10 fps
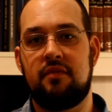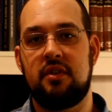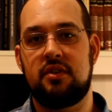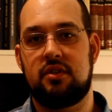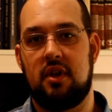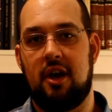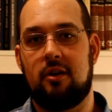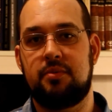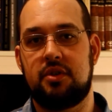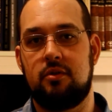If this
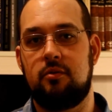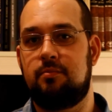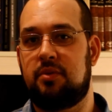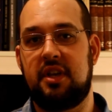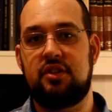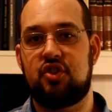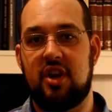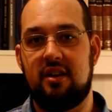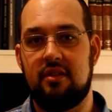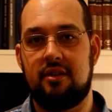helps you, please
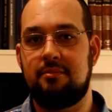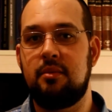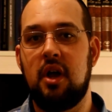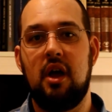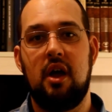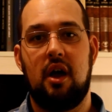share them.